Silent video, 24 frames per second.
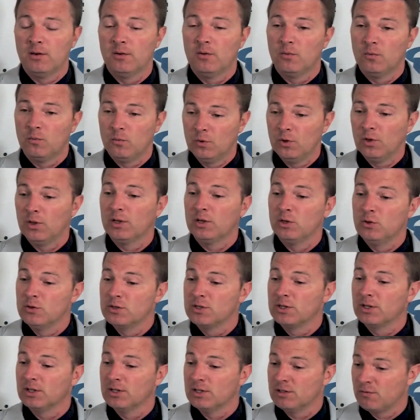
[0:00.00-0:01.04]
really
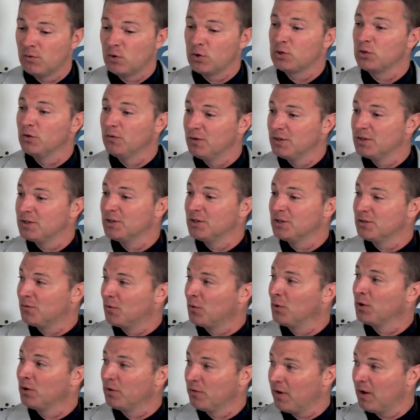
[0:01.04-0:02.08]
using these virtual visits for
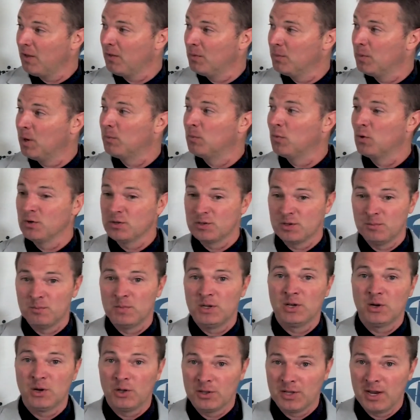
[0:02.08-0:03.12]
their family members and
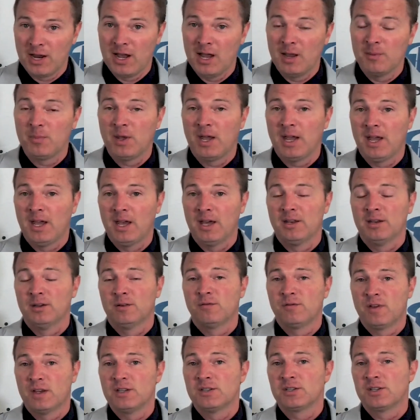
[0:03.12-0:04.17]
being on the iPad and
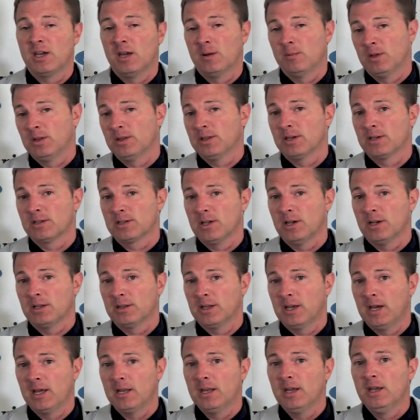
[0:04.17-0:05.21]
FaceTime and things like
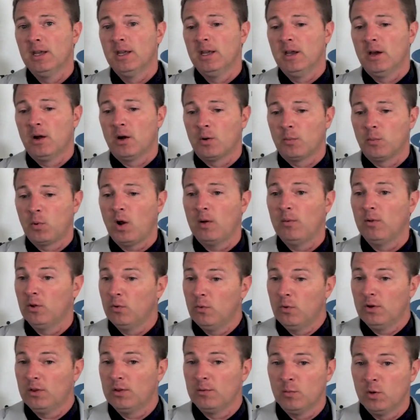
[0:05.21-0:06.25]
that are probably
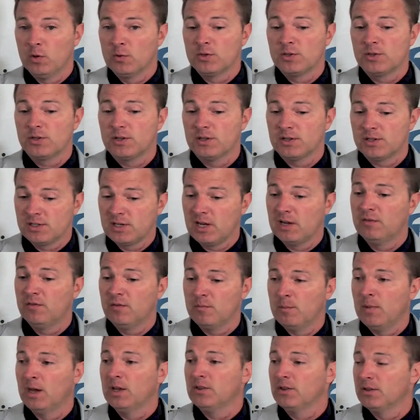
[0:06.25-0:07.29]
one of the most safe
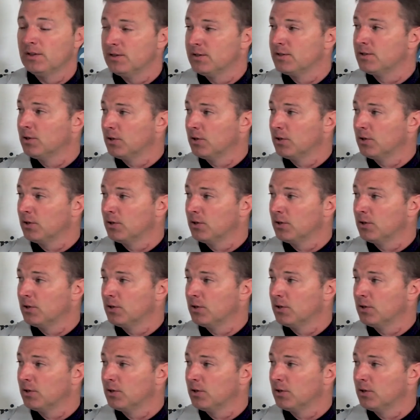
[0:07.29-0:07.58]
methods to